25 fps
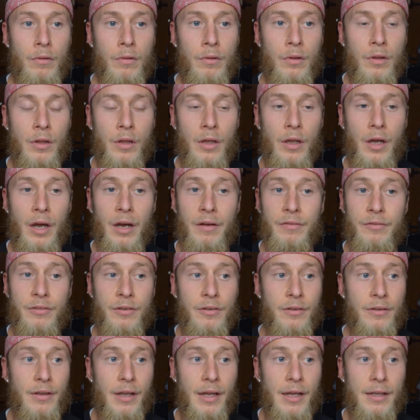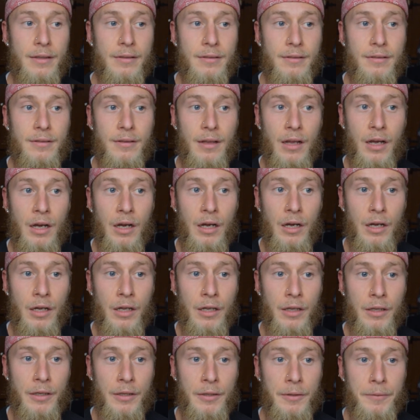yeah, after that
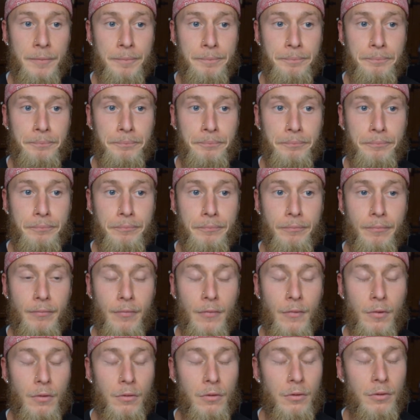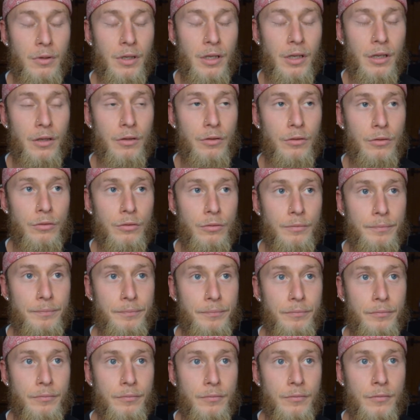I what did I do?
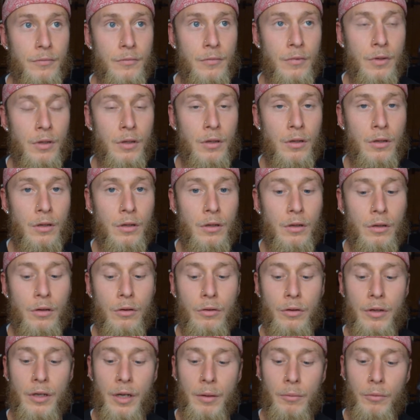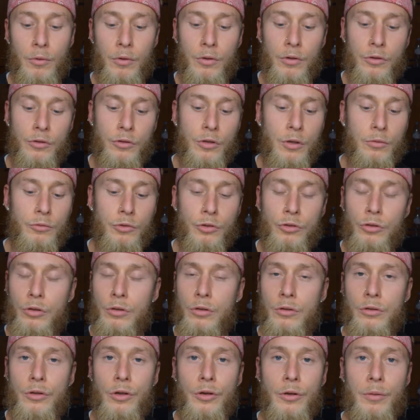Oh yeah, I'm going. I'm just
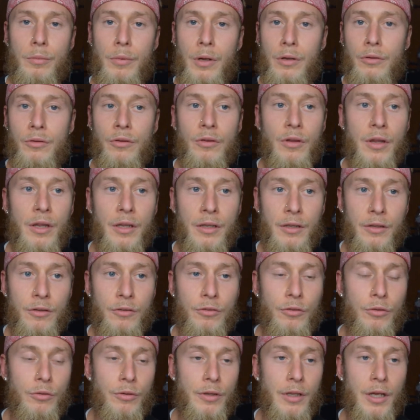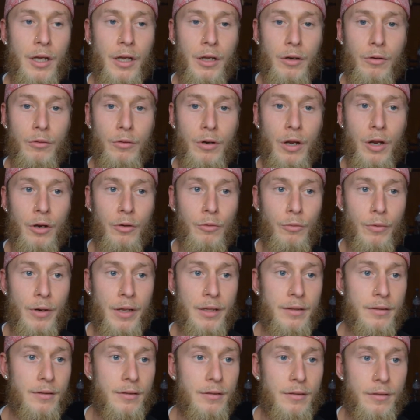gonna talk about today. So yeah, I, I
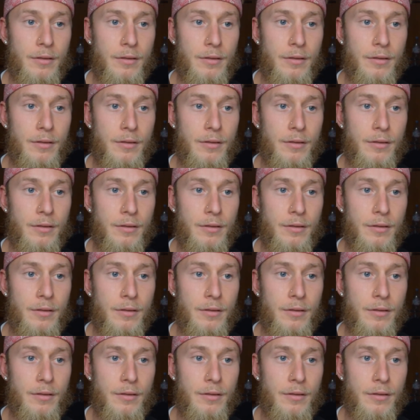read